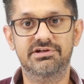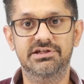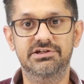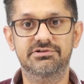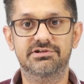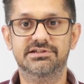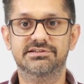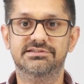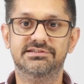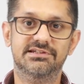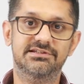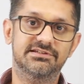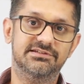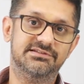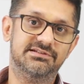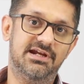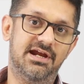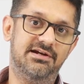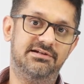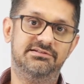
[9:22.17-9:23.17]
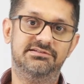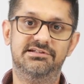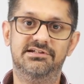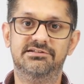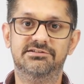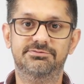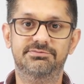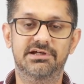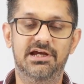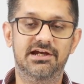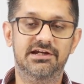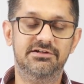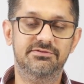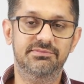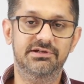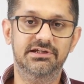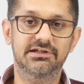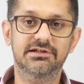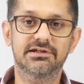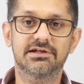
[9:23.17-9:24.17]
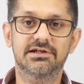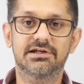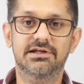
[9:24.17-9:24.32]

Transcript: You can see the statistics behind me,